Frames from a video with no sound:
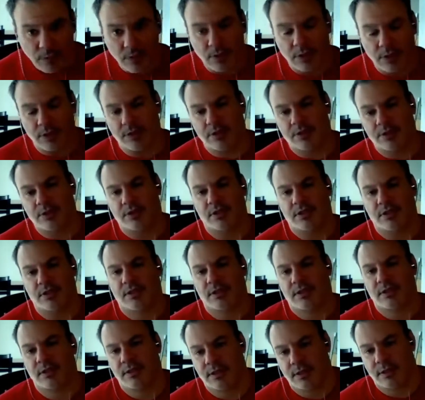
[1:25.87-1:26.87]
And to
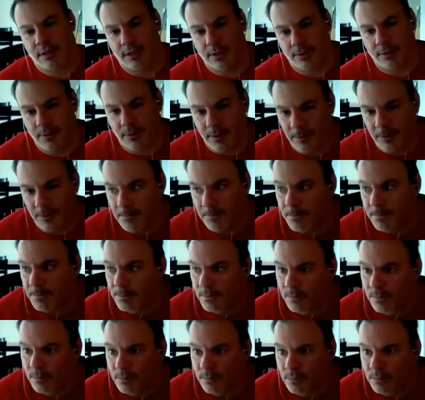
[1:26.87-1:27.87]
discuss that,
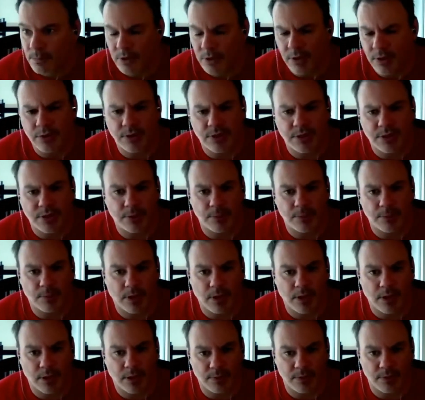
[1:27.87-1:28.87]
to understand
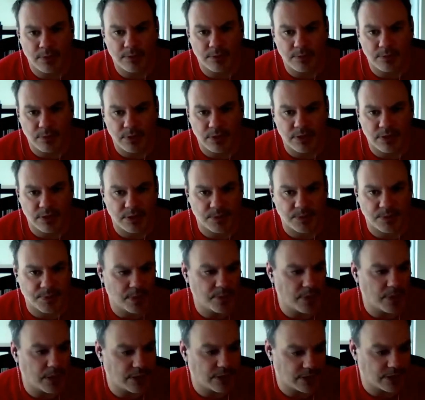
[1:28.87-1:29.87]
why I would want to
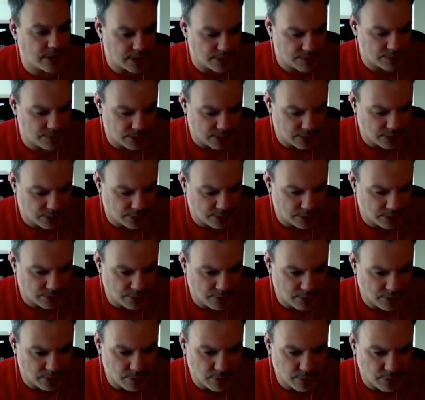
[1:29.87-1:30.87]
spend my time talking
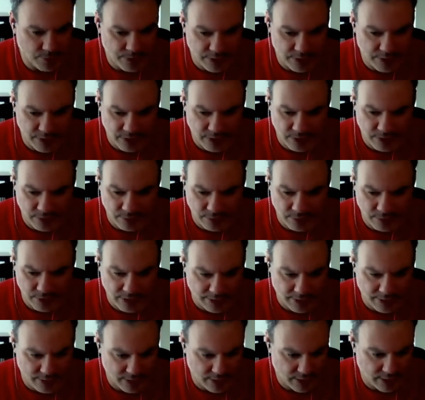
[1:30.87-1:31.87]
about Moby Dick and why
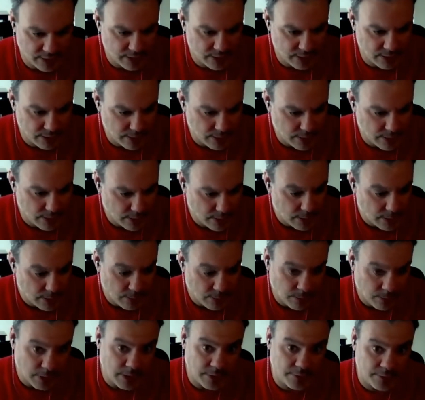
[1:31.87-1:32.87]
I think,
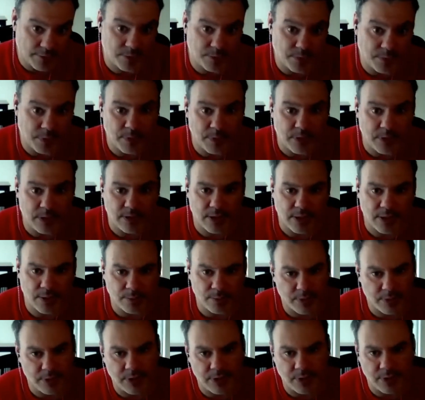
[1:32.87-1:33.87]
why I've spent my time
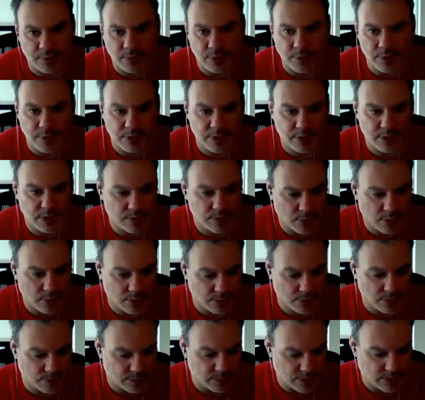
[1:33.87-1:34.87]
reading Moby Dick
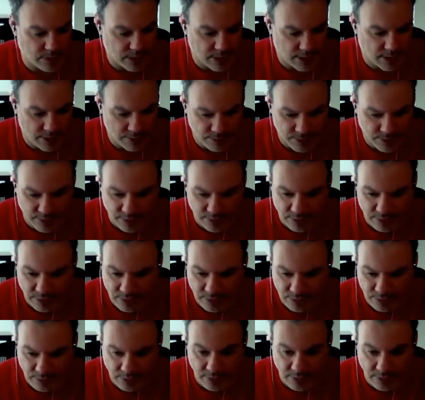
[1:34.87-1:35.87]
multiple times and
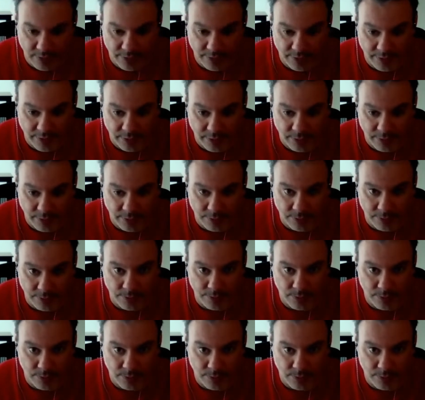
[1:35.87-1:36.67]
why I think